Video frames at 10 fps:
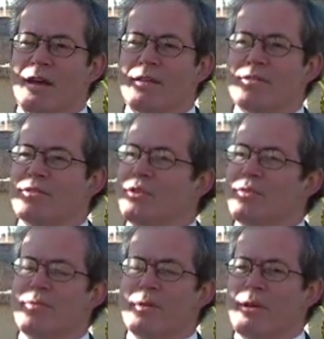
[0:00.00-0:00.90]

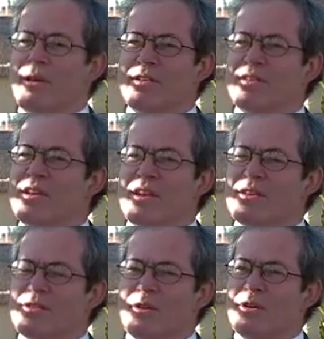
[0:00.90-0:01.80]
serve
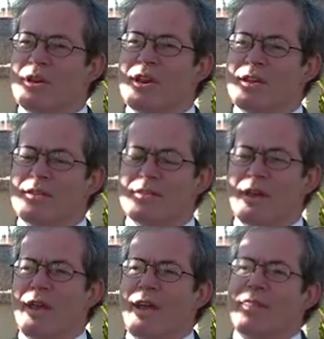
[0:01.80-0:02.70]
his or her needs,
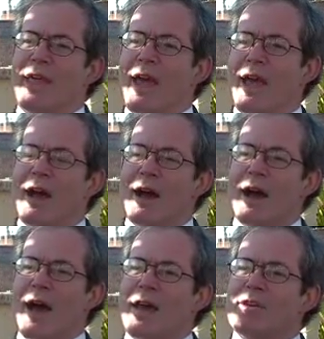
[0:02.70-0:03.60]
they
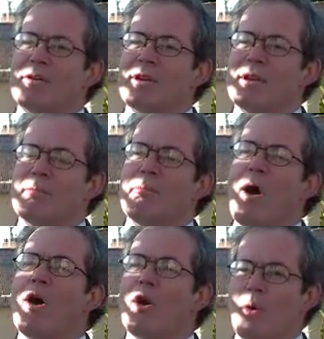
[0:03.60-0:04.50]
had to
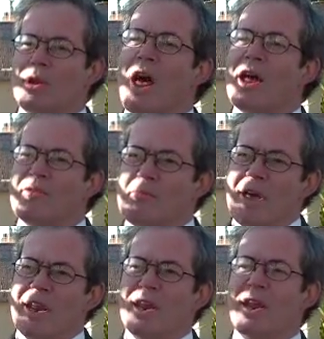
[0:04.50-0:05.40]
borrow a lot of
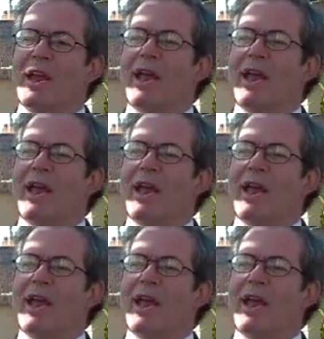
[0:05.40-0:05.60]
money.